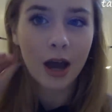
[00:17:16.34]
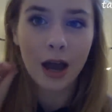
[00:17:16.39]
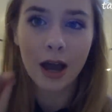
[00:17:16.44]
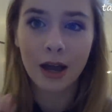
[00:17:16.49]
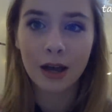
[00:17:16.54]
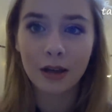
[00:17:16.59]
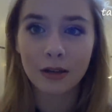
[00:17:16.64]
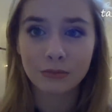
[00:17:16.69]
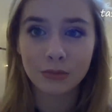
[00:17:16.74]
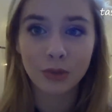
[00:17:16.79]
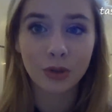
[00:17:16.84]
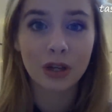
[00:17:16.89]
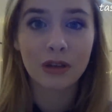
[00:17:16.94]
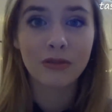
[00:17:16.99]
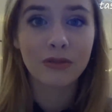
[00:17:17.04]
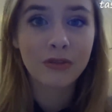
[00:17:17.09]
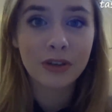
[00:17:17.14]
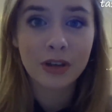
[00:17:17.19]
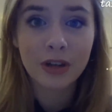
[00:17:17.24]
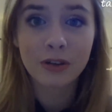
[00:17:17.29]
or
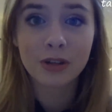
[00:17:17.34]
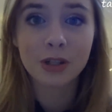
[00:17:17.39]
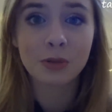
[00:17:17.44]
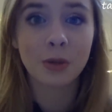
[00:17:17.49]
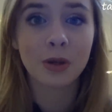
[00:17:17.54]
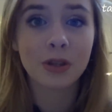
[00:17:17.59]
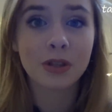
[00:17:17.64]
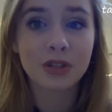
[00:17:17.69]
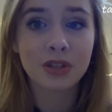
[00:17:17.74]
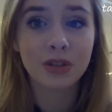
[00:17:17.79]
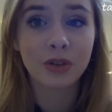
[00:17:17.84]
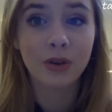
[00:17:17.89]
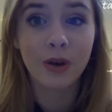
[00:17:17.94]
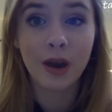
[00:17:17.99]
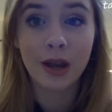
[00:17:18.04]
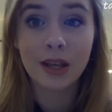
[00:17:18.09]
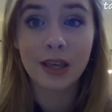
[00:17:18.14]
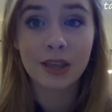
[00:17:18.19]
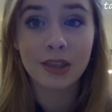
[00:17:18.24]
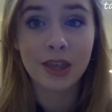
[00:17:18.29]
leave a video response or
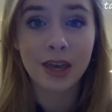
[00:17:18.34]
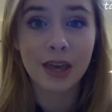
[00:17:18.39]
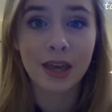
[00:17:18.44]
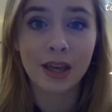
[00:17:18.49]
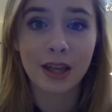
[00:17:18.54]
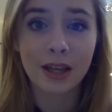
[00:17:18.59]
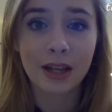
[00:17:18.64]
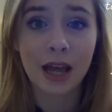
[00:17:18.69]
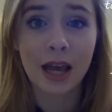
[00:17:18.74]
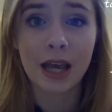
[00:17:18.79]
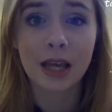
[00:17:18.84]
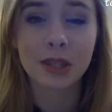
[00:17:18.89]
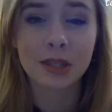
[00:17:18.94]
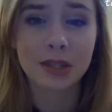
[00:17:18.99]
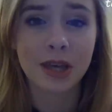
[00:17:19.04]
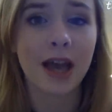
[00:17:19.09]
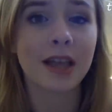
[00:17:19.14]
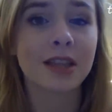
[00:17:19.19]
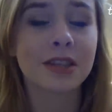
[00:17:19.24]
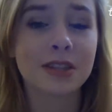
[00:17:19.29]
anything like
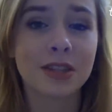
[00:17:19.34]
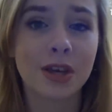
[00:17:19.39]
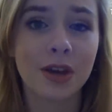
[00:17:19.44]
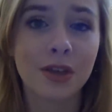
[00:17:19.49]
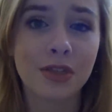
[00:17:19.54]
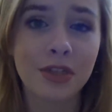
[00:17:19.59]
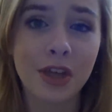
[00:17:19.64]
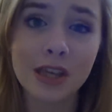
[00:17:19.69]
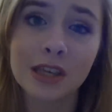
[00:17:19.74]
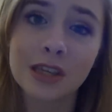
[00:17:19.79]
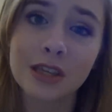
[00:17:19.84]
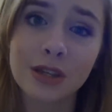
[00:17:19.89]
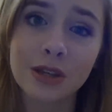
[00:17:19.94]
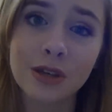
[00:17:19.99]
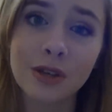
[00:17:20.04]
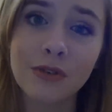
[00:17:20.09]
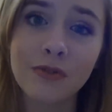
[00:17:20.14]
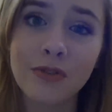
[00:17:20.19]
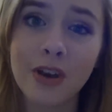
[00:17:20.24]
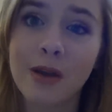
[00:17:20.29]
that. So thank
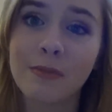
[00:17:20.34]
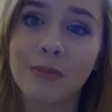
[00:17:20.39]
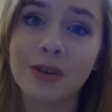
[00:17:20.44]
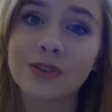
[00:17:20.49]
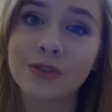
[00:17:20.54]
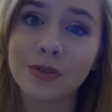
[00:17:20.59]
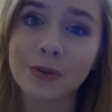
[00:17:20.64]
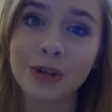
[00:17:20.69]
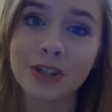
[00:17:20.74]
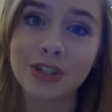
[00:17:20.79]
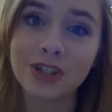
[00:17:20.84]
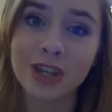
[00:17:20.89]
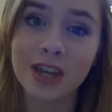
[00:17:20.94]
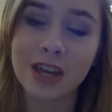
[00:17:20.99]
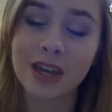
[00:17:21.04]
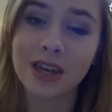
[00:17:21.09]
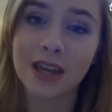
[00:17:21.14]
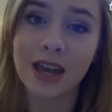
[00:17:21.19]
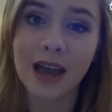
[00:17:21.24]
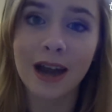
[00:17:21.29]
you very much for
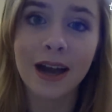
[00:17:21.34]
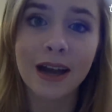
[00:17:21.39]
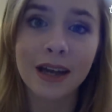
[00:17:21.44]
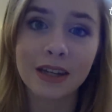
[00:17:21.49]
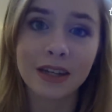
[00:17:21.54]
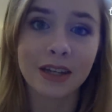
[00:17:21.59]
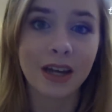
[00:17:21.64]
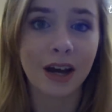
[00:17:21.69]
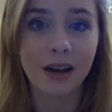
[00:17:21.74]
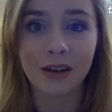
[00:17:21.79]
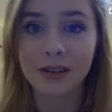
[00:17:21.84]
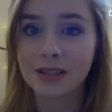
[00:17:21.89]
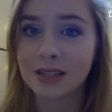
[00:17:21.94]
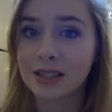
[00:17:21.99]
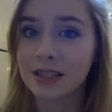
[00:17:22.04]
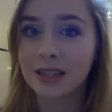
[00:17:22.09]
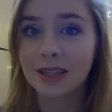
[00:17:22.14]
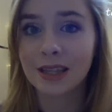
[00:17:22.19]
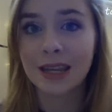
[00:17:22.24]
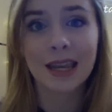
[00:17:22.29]
watching, and I'll
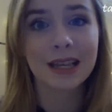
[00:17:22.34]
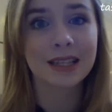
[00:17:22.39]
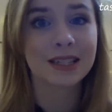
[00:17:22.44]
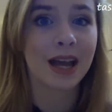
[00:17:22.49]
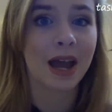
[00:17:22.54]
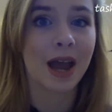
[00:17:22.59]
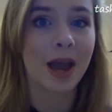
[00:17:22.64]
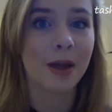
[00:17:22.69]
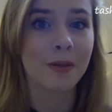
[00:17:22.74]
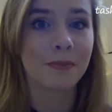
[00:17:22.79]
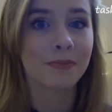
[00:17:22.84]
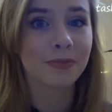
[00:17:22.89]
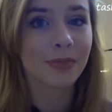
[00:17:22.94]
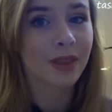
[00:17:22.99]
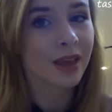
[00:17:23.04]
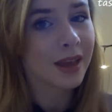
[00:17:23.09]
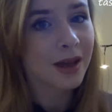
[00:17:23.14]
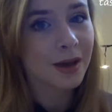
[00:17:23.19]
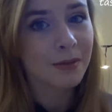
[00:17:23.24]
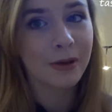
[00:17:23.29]
see you next time.
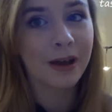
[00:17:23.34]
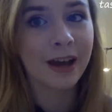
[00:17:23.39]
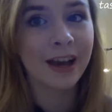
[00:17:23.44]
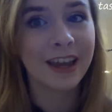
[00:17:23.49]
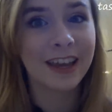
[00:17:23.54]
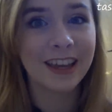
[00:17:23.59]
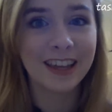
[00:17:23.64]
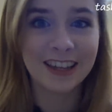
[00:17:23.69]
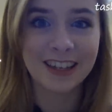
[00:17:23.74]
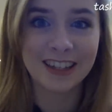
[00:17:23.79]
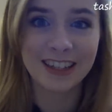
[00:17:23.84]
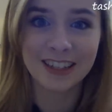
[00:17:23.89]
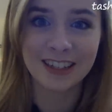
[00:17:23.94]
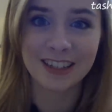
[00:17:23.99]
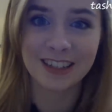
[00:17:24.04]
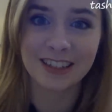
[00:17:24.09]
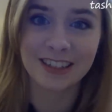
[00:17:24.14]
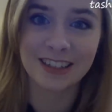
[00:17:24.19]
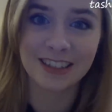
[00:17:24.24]
Bye! Bye!